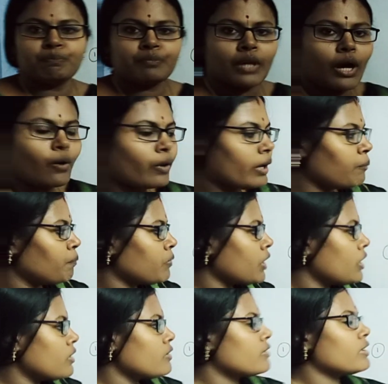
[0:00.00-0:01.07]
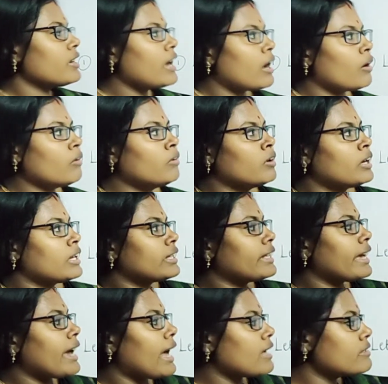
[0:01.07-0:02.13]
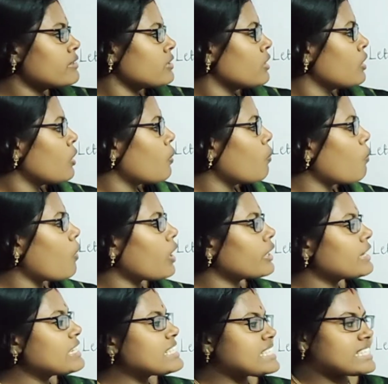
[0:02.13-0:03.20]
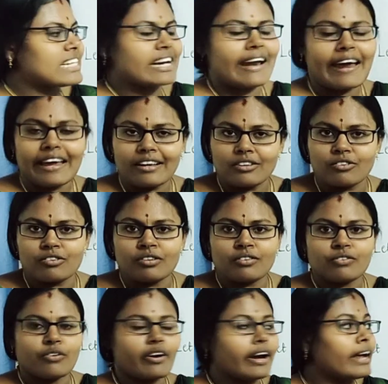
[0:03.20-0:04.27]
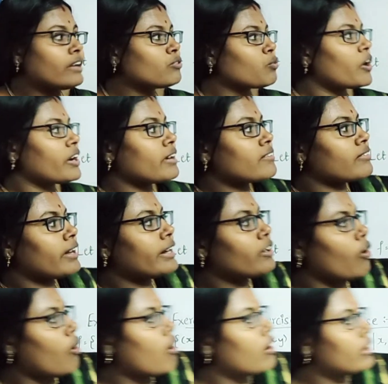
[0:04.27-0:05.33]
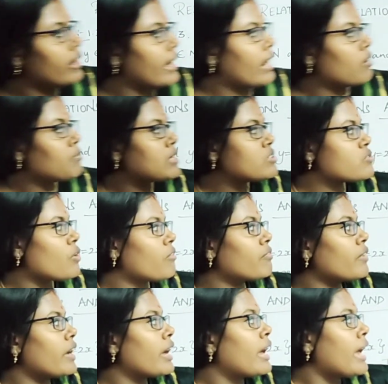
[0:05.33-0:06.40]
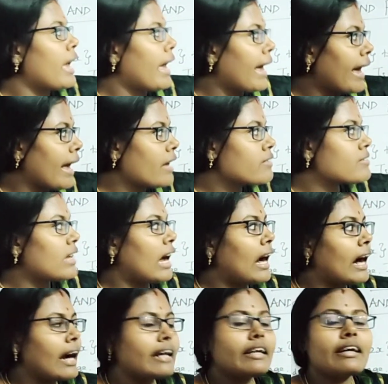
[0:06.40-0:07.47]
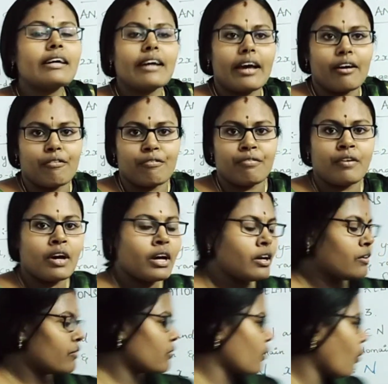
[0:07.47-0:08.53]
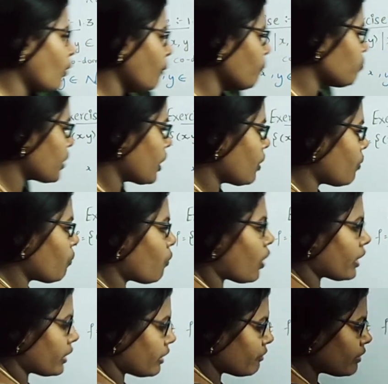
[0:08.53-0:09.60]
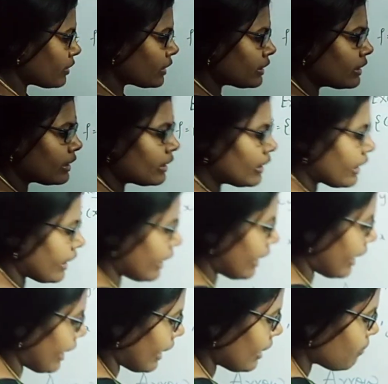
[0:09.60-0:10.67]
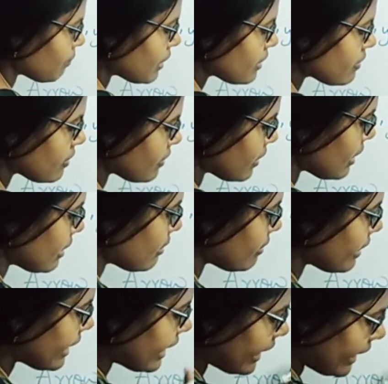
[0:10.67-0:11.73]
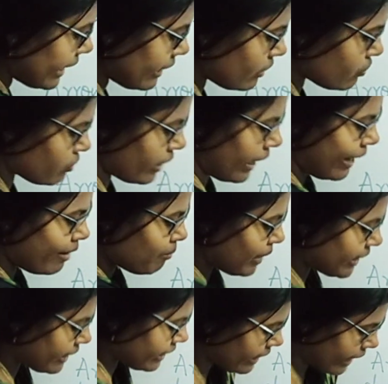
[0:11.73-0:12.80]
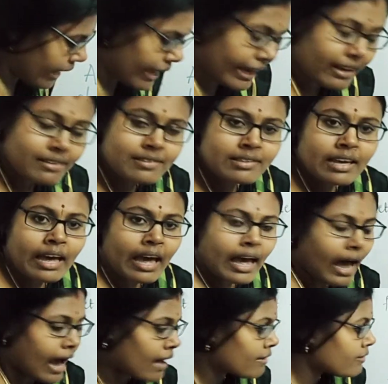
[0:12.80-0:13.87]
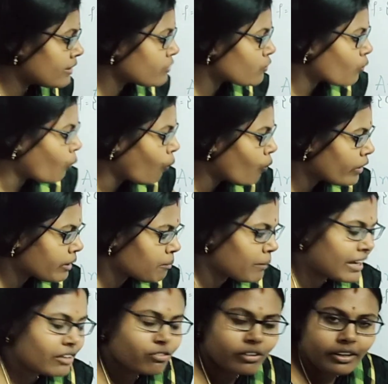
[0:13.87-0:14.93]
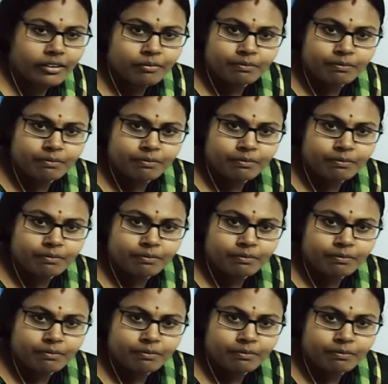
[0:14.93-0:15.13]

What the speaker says: Okay? So now they asked, what is range? So range, what I said, all the elements of x under f. So whatever the elements, see each element in x as its own image here.